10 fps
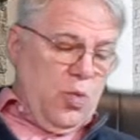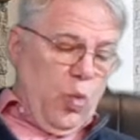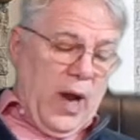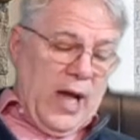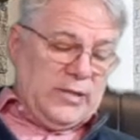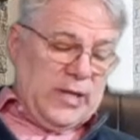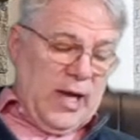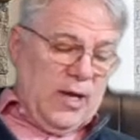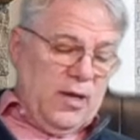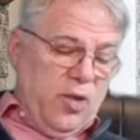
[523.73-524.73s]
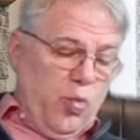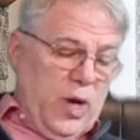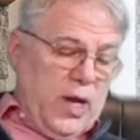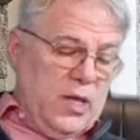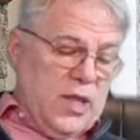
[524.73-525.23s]
When I say unto the
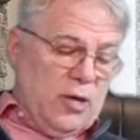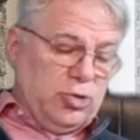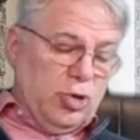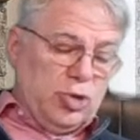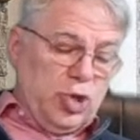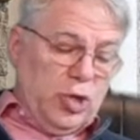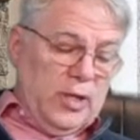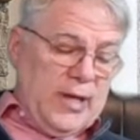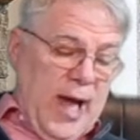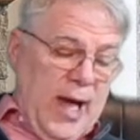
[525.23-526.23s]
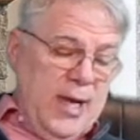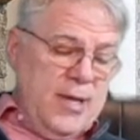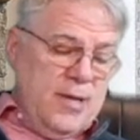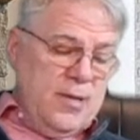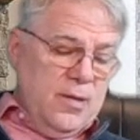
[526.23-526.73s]
wicked, Thou shalt surely
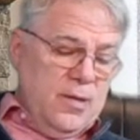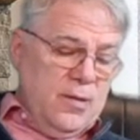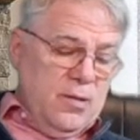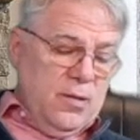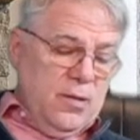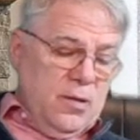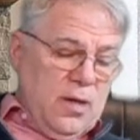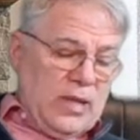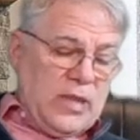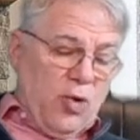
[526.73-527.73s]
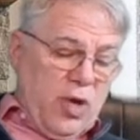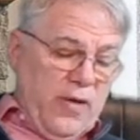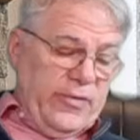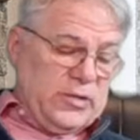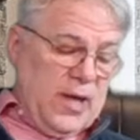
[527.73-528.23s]
die, and thou
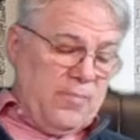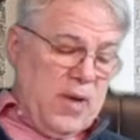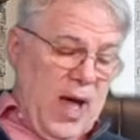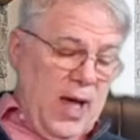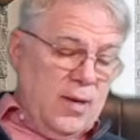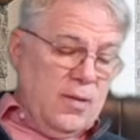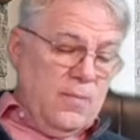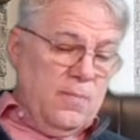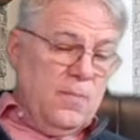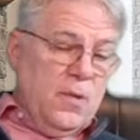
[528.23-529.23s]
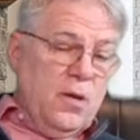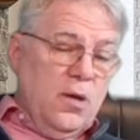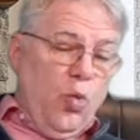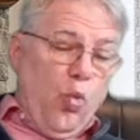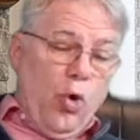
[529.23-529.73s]
givest them not
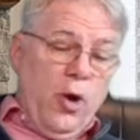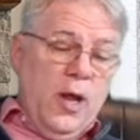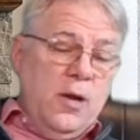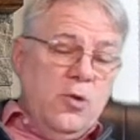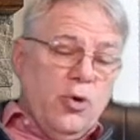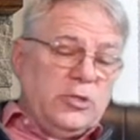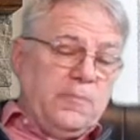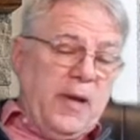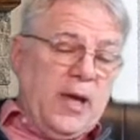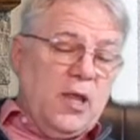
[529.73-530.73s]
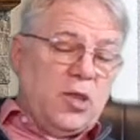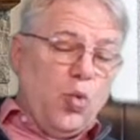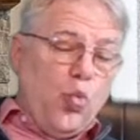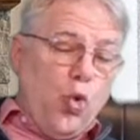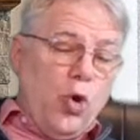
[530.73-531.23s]
warning, nor speaketh
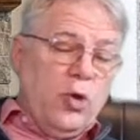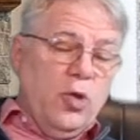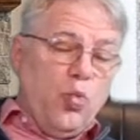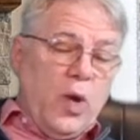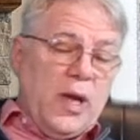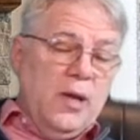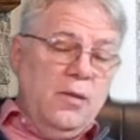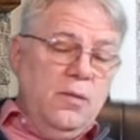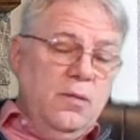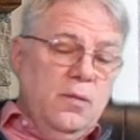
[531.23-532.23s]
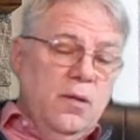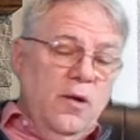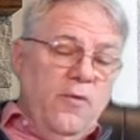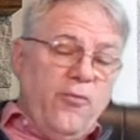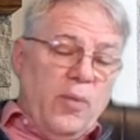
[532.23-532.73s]
to warn the wicked
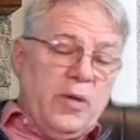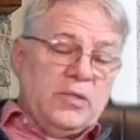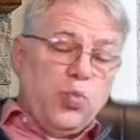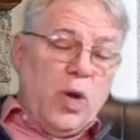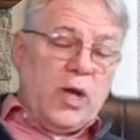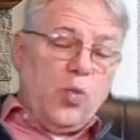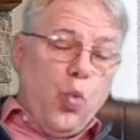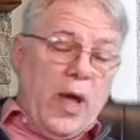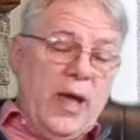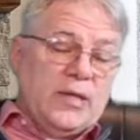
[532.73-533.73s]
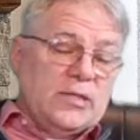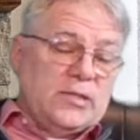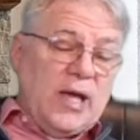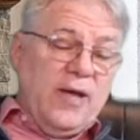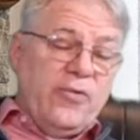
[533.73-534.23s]
from his wicked way to
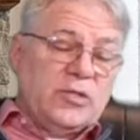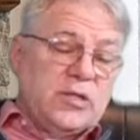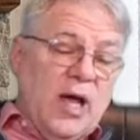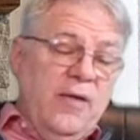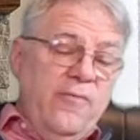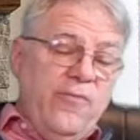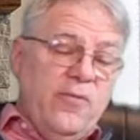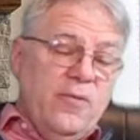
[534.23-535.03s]
save his life,